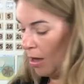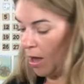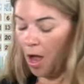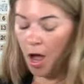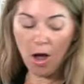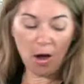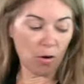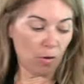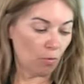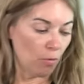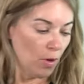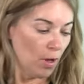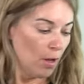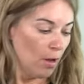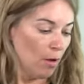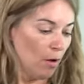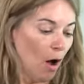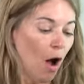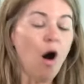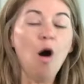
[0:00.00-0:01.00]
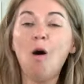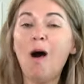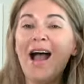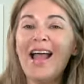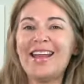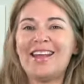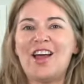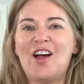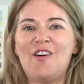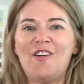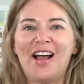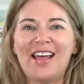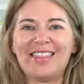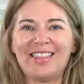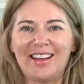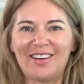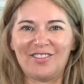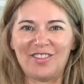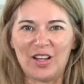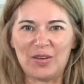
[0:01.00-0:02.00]
Oh, oh, I know. I
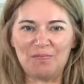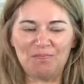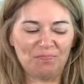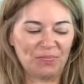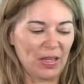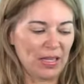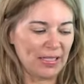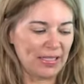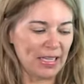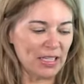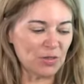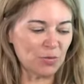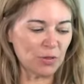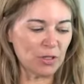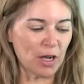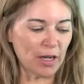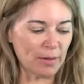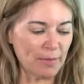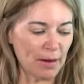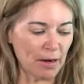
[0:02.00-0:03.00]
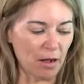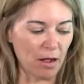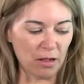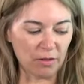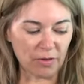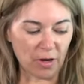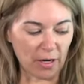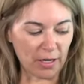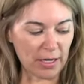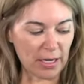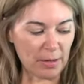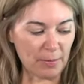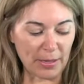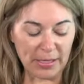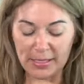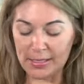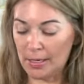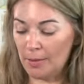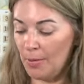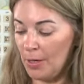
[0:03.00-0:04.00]
thought of one since we're talking about Olive Garden and my
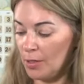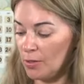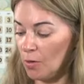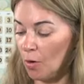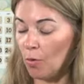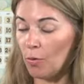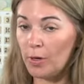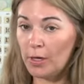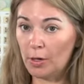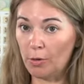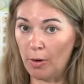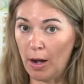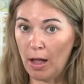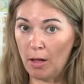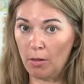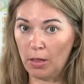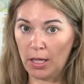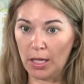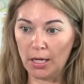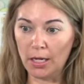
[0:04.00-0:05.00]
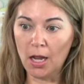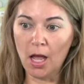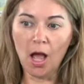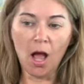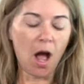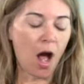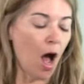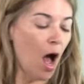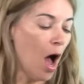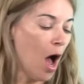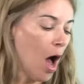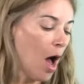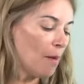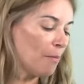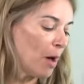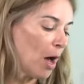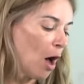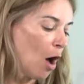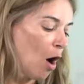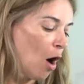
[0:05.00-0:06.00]
stomach is already growling,
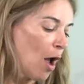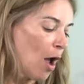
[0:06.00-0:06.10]
um,